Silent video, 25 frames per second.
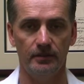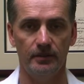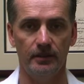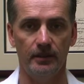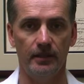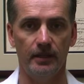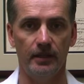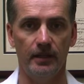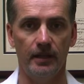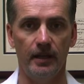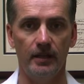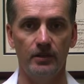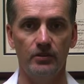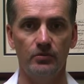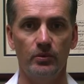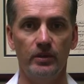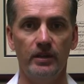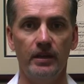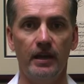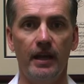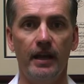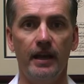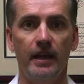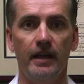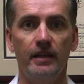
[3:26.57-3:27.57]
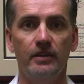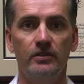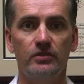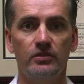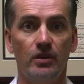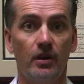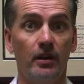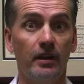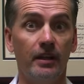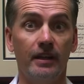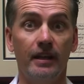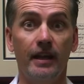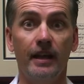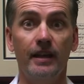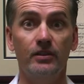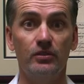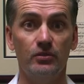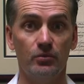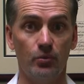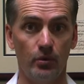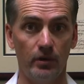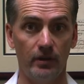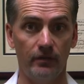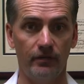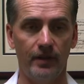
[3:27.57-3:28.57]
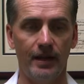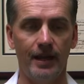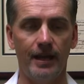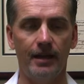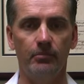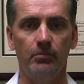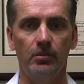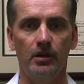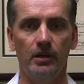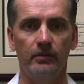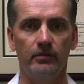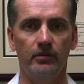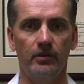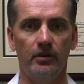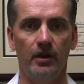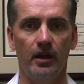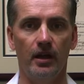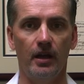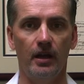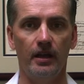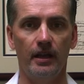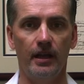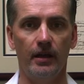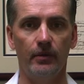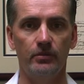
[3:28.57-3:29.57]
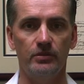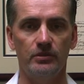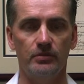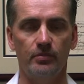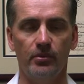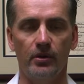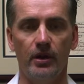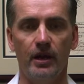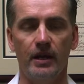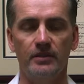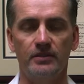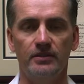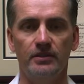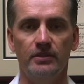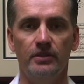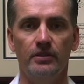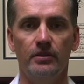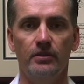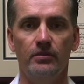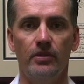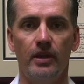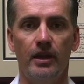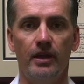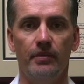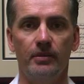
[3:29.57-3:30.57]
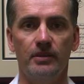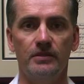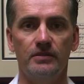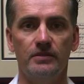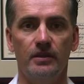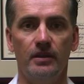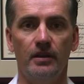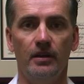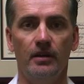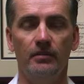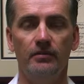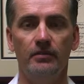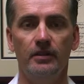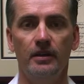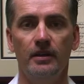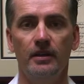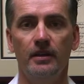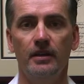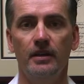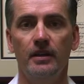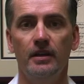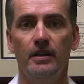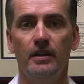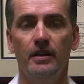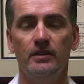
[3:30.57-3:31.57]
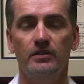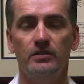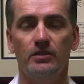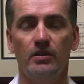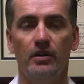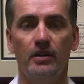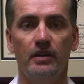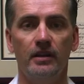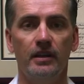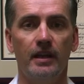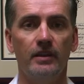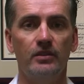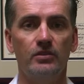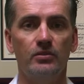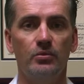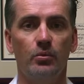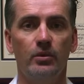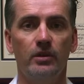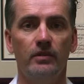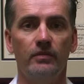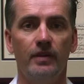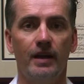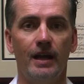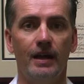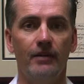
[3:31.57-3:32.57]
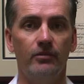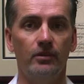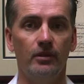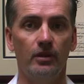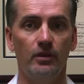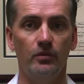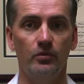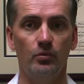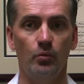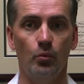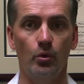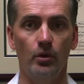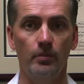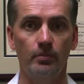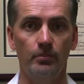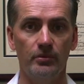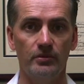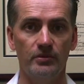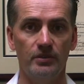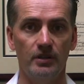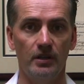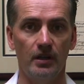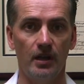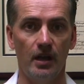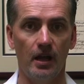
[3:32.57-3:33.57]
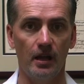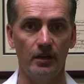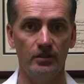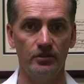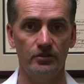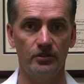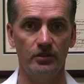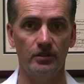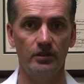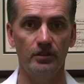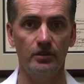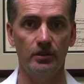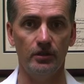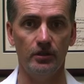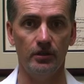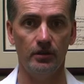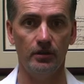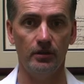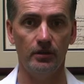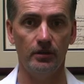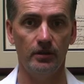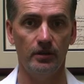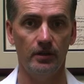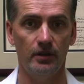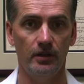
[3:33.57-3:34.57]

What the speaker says: And as we age, starting at age 25, believe it or not, I was surprised to hear that myself. Starting at age 25, we lose 1% of oxygen a year.